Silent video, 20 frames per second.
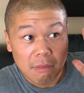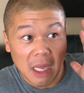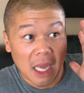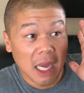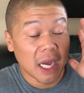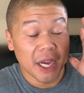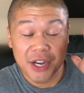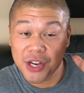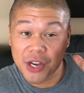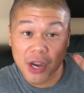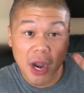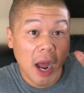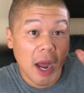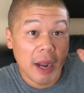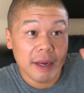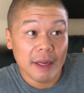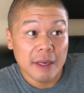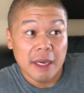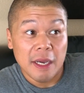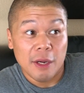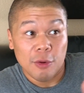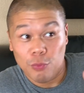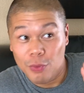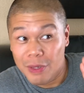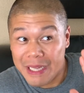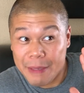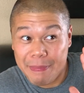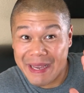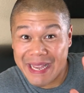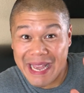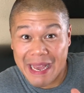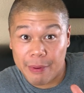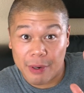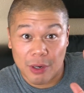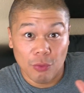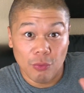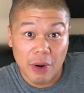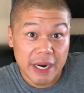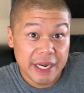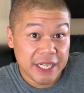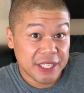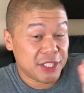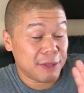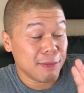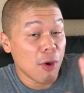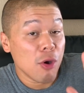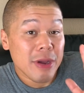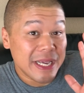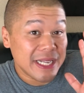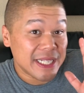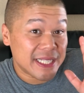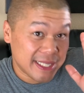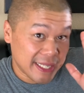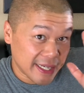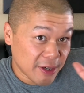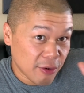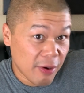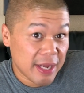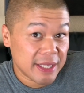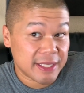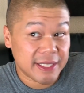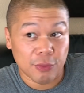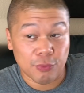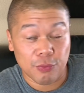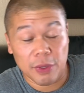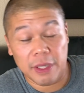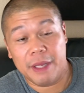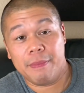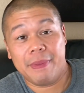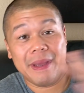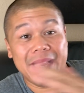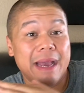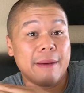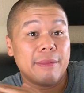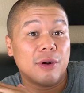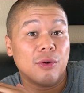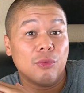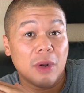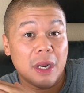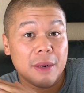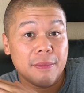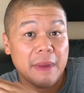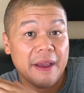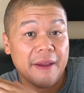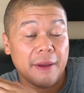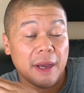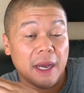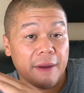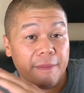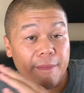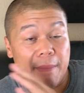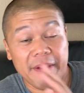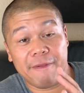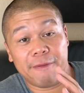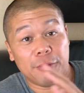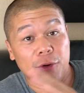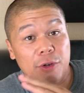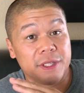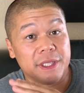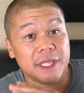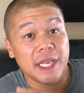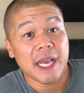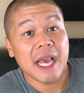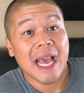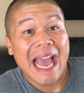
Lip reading: not really being able to run and smoking cigarettes to really being able to run my first